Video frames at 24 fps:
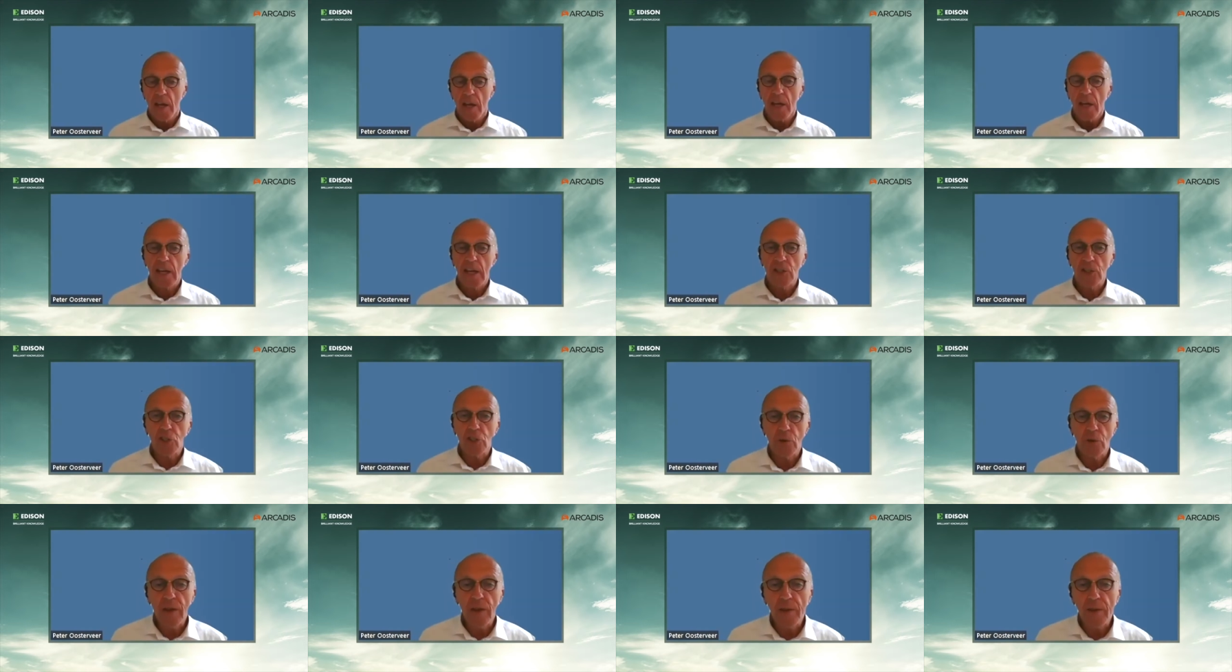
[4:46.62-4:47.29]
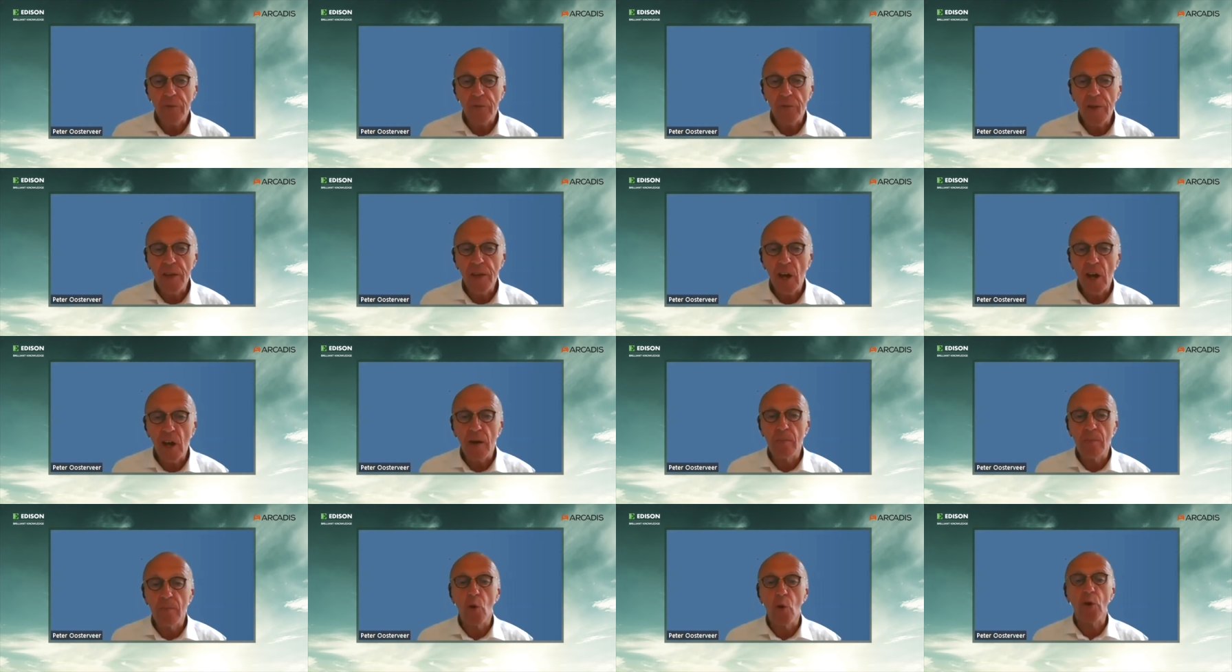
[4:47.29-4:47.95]
Yeah, so if we
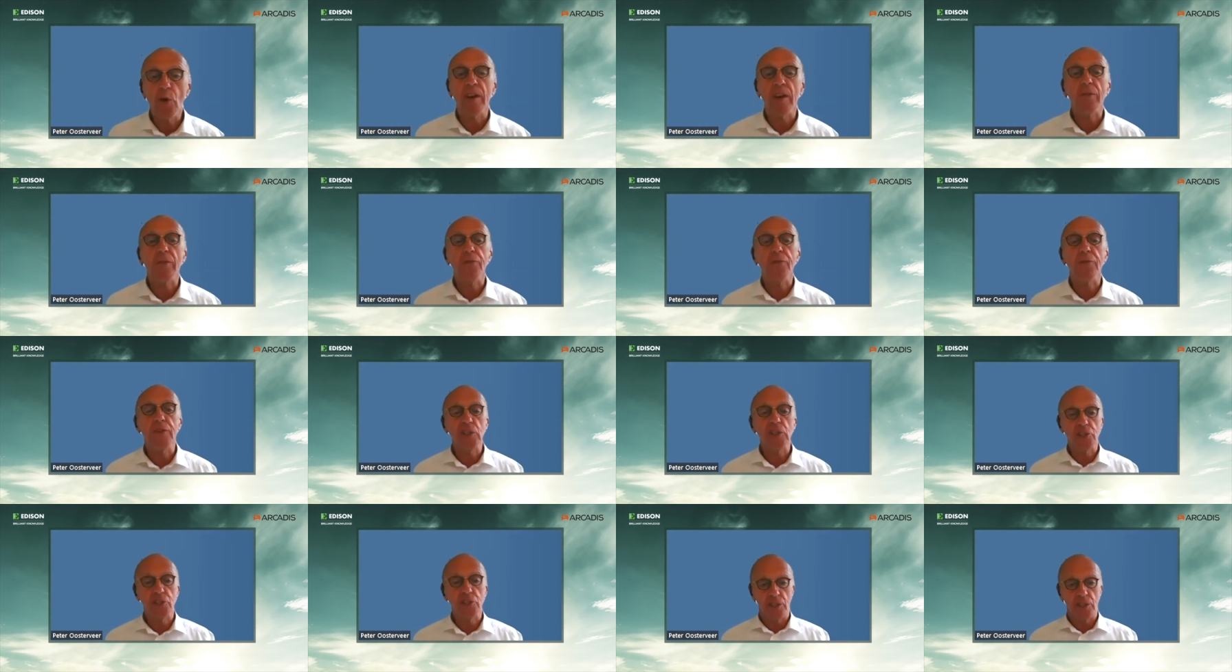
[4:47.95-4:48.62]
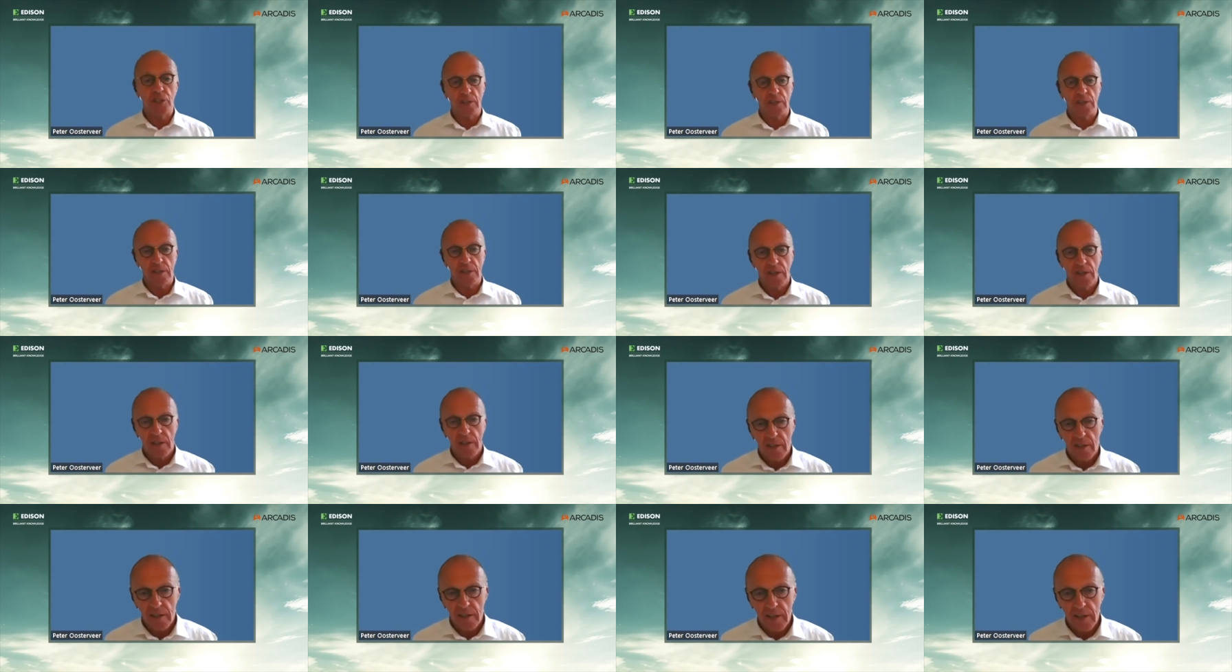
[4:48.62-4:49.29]
are more efficient
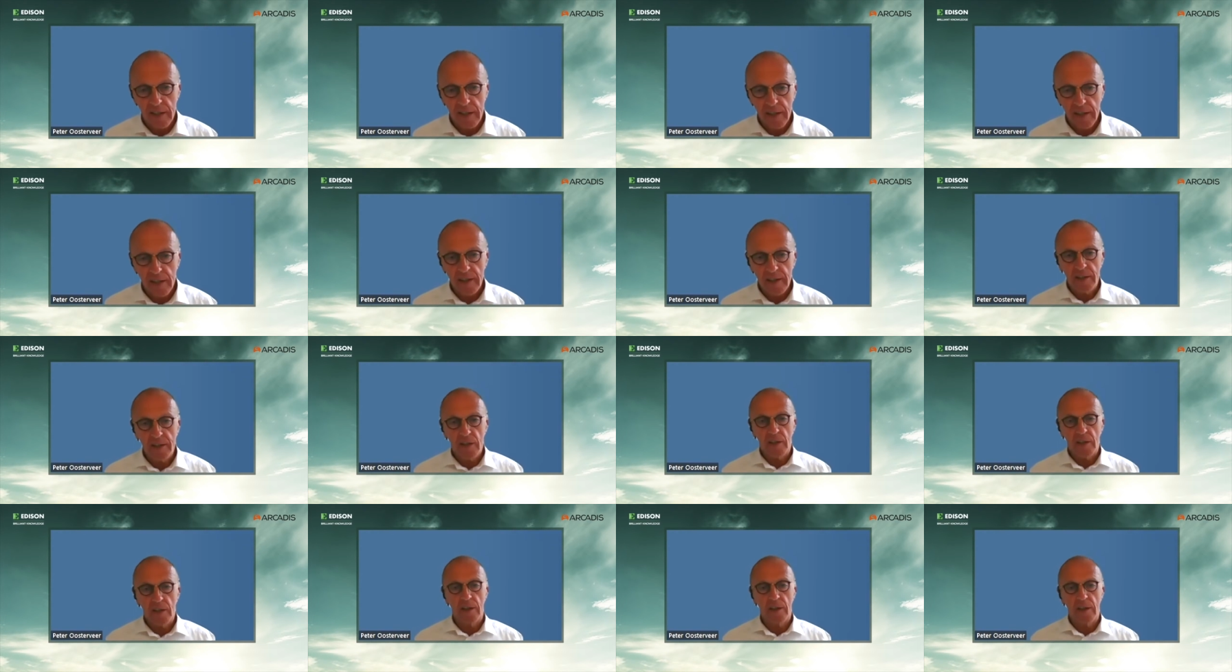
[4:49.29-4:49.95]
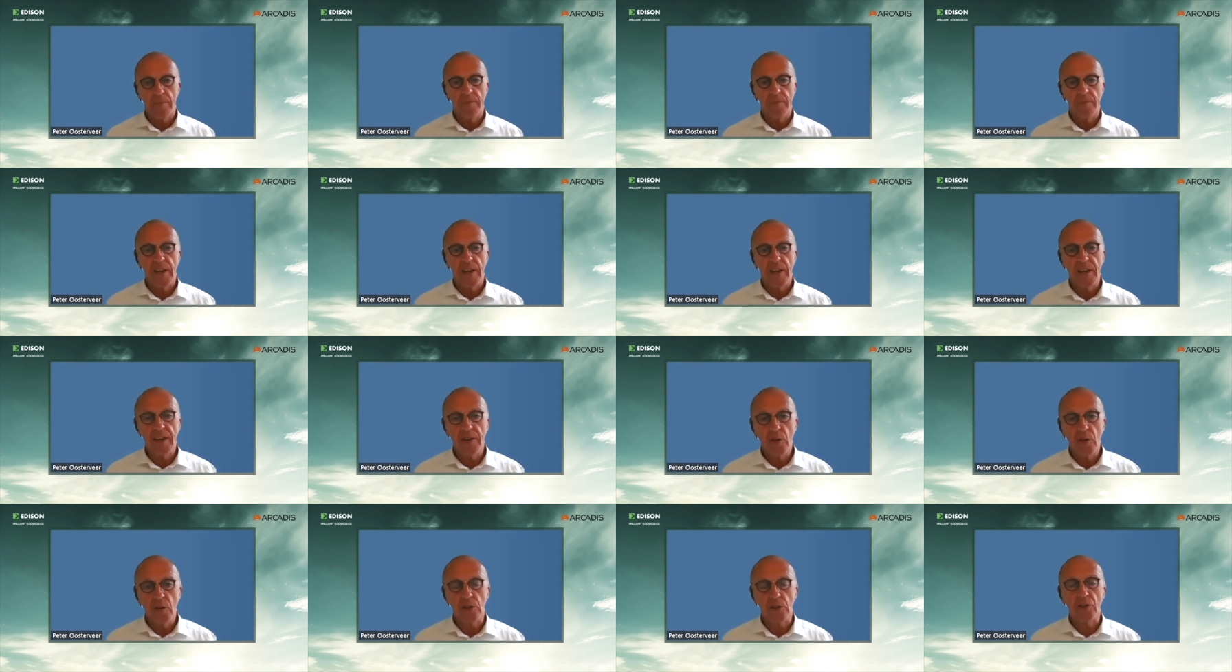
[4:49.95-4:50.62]
in, um,
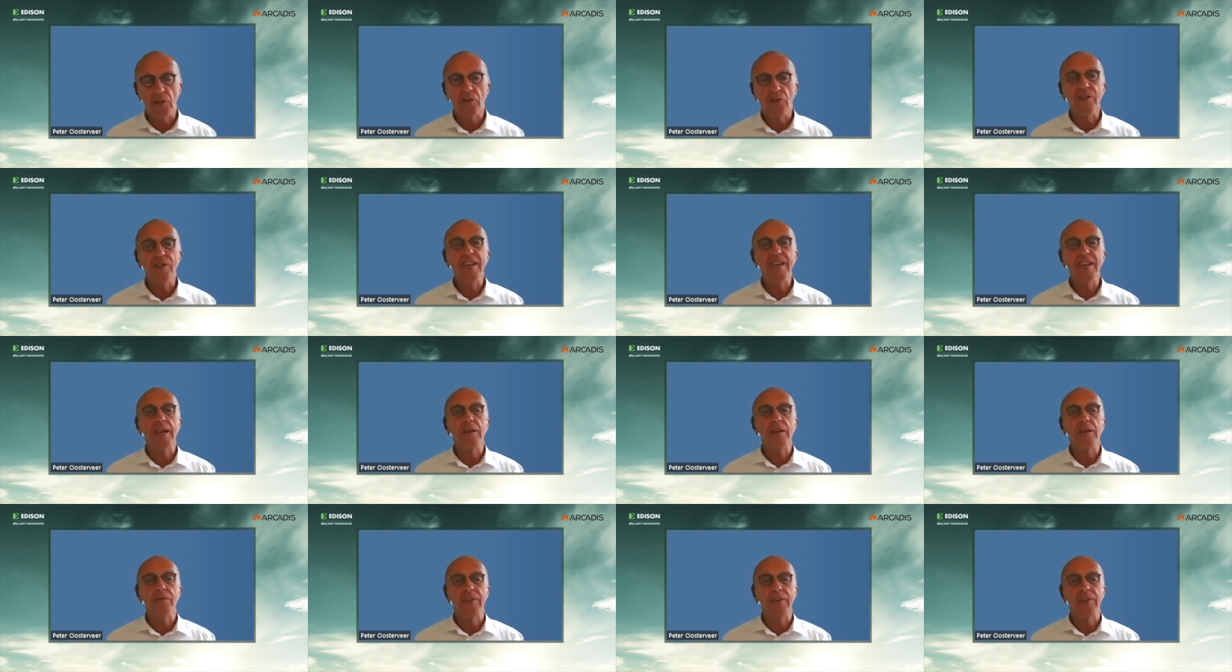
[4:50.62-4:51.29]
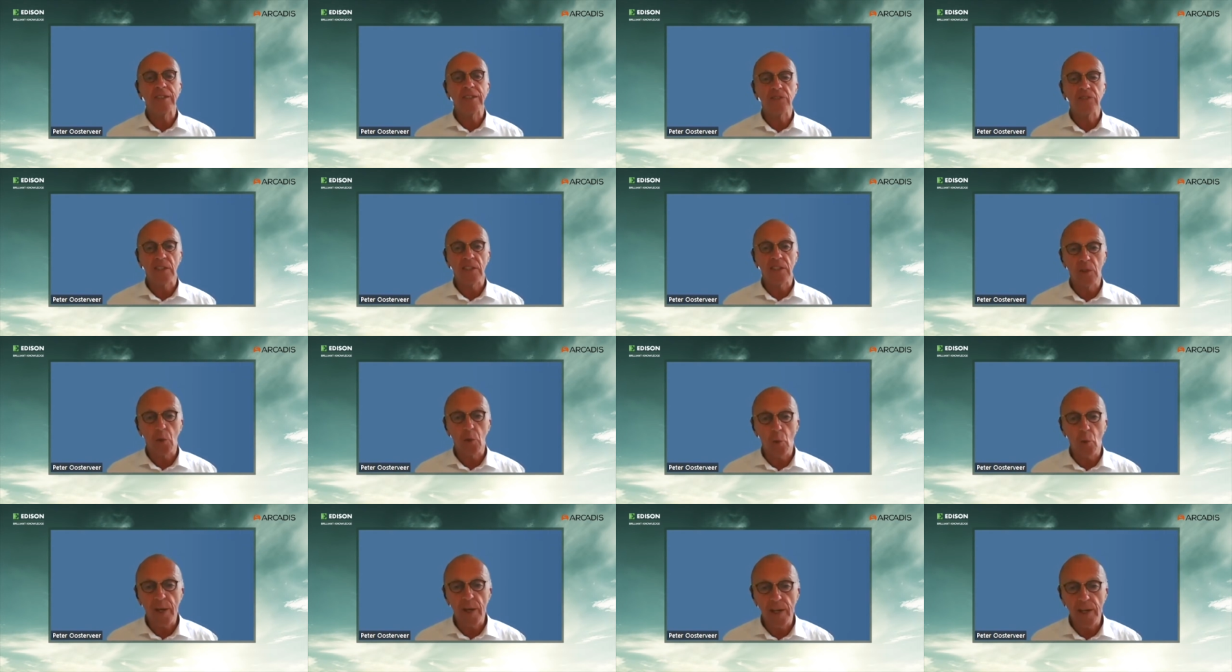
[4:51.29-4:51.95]
in not
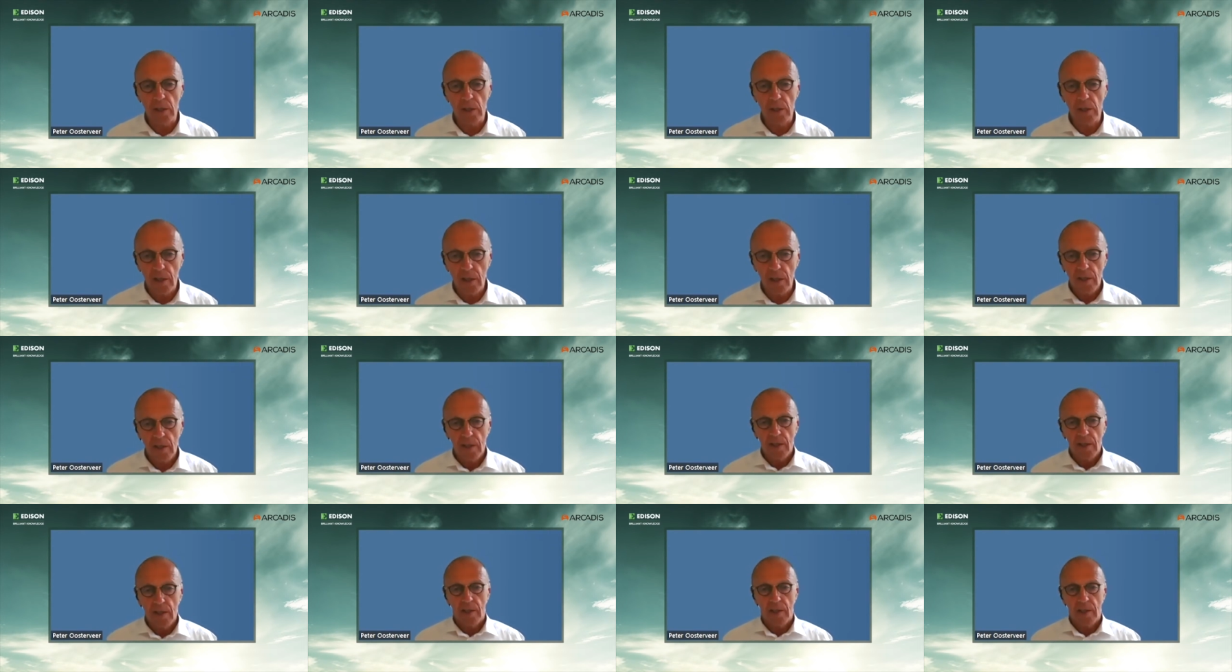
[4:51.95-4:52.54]
reinventing the wheel,